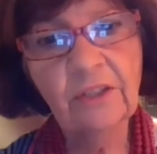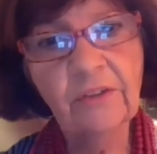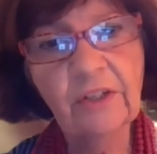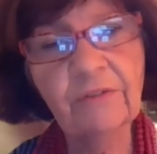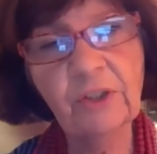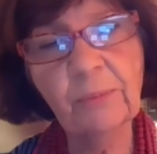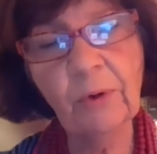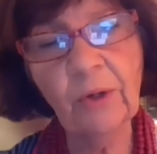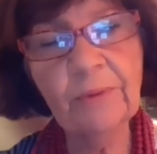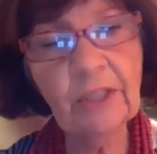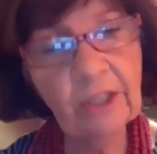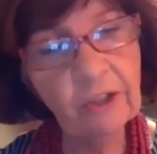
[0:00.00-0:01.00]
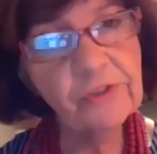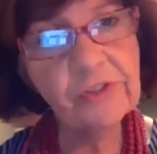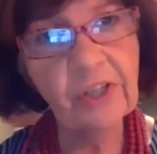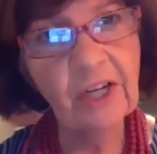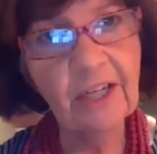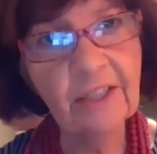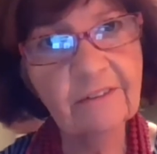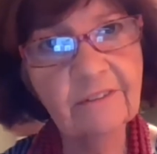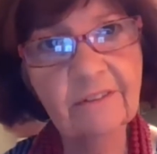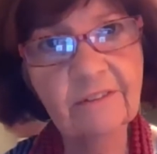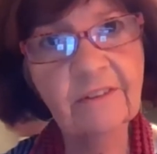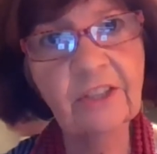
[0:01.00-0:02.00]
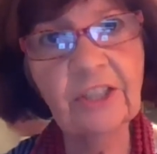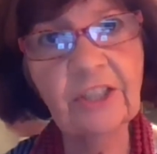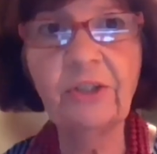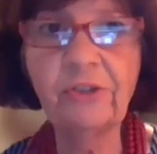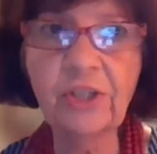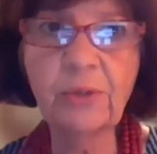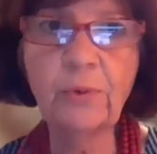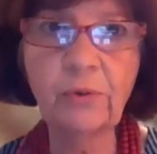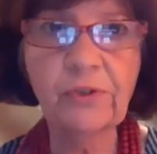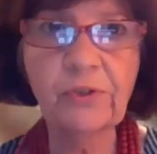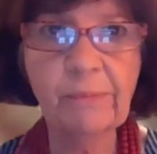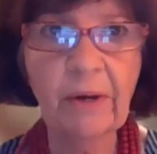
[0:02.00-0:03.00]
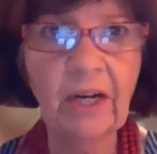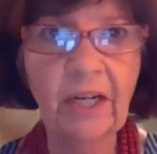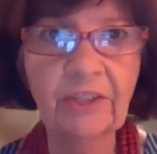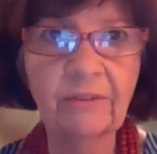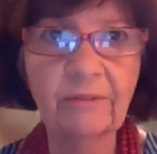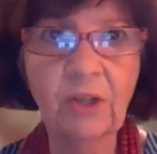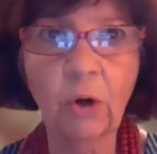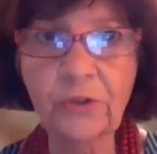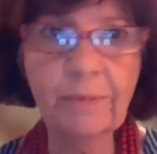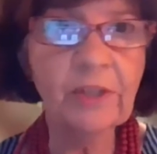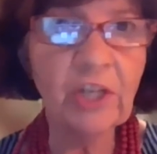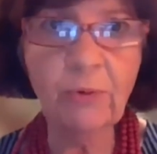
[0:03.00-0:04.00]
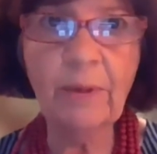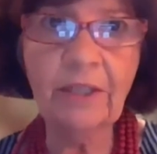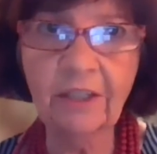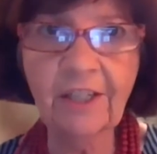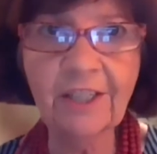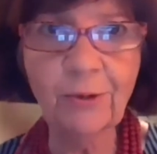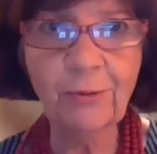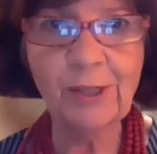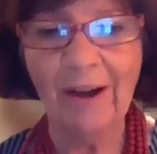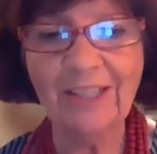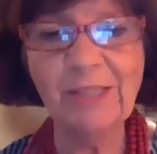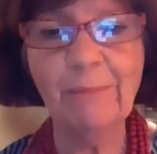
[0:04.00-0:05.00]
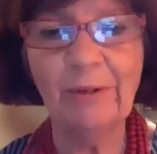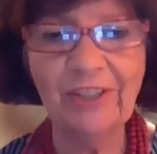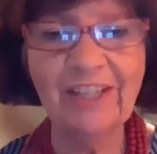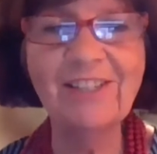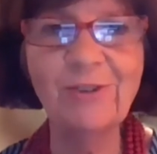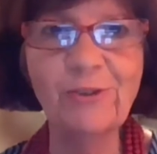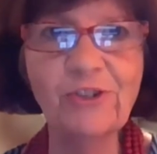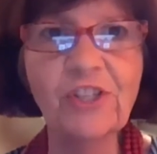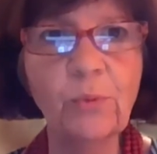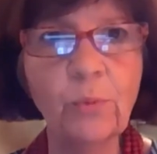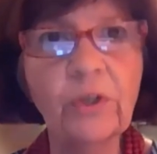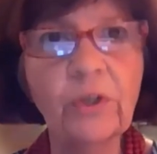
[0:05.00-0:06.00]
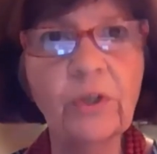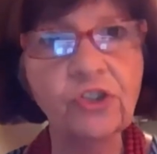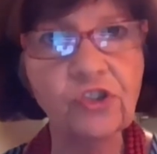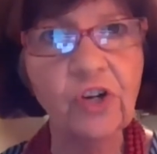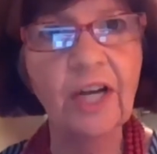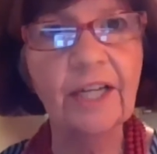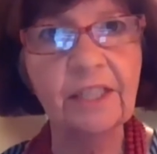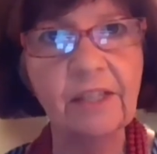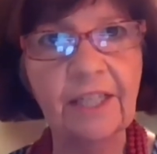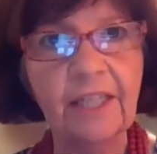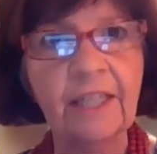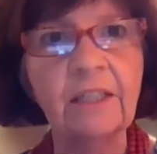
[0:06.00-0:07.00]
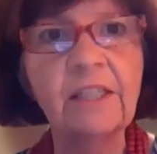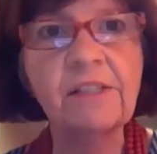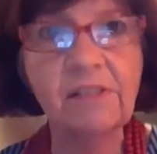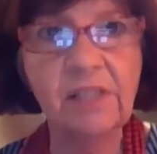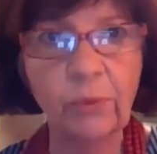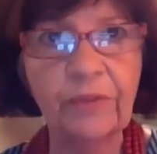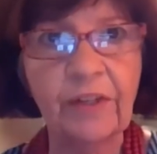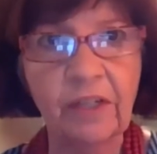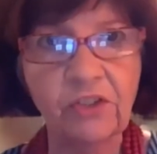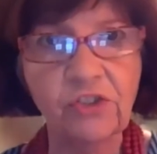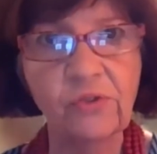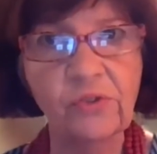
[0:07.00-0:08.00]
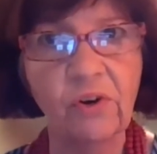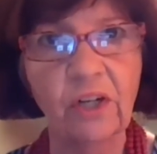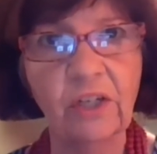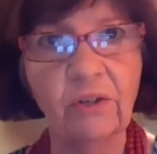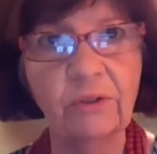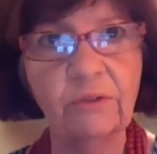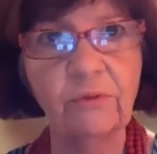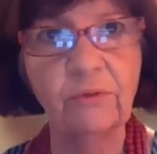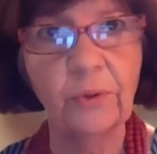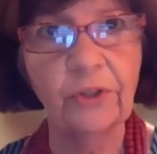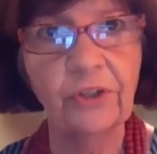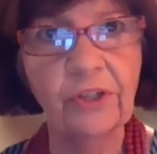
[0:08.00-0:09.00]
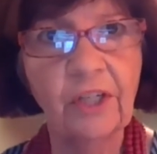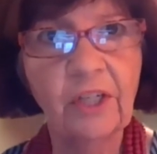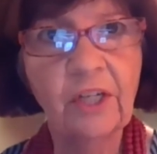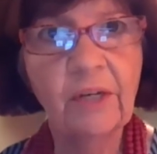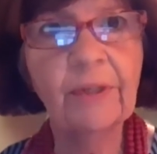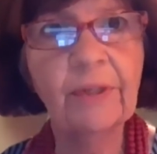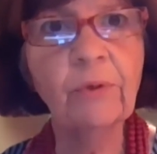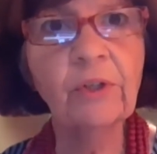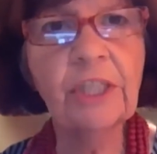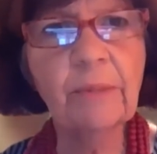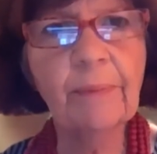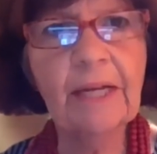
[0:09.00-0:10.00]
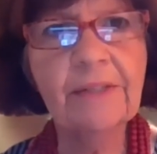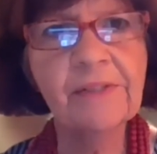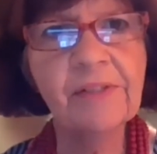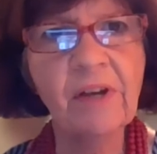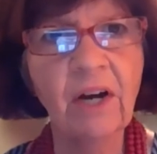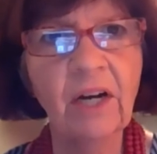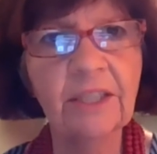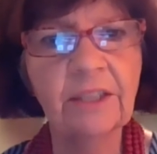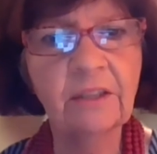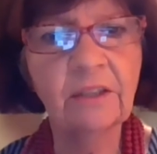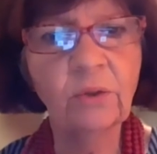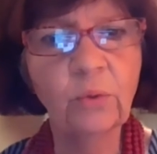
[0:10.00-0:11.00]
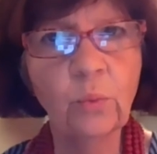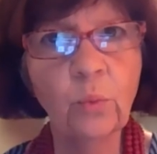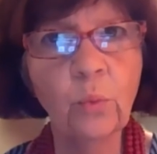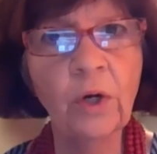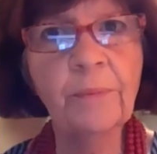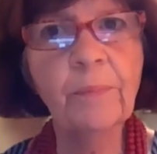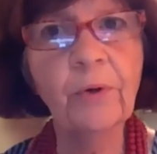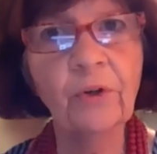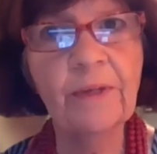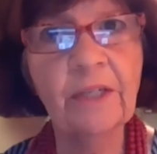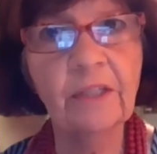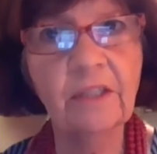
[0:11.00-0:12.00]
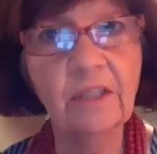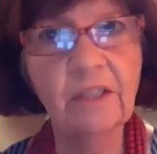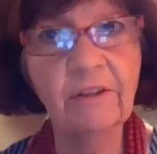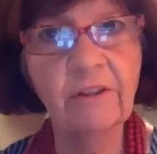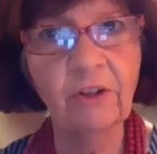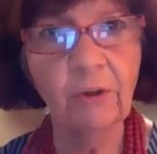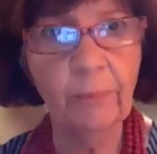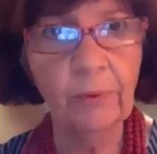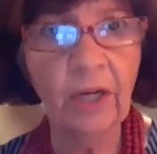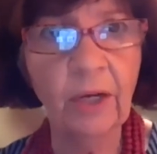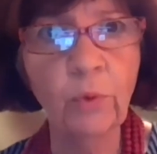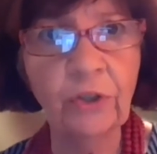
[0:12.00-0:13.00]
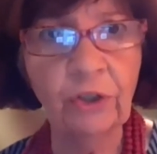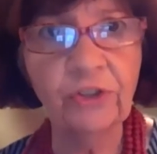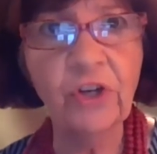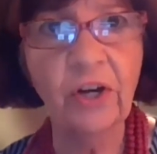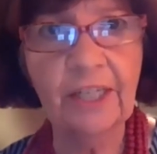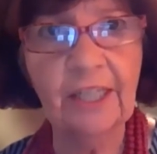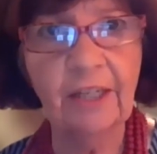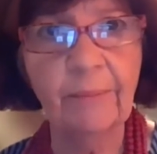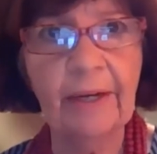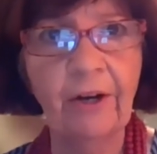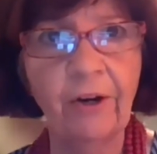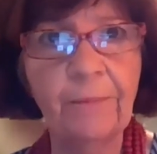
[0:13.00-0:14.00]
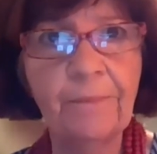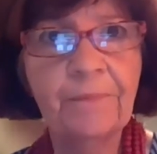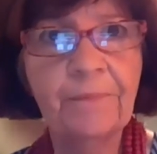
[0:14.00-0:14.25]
if the department hears a lot, they usually will respond. Ultimately, you may not like the response, but they usually will try and like at least see what the issues are going forward. But it really depends on what permit they're what you're talking about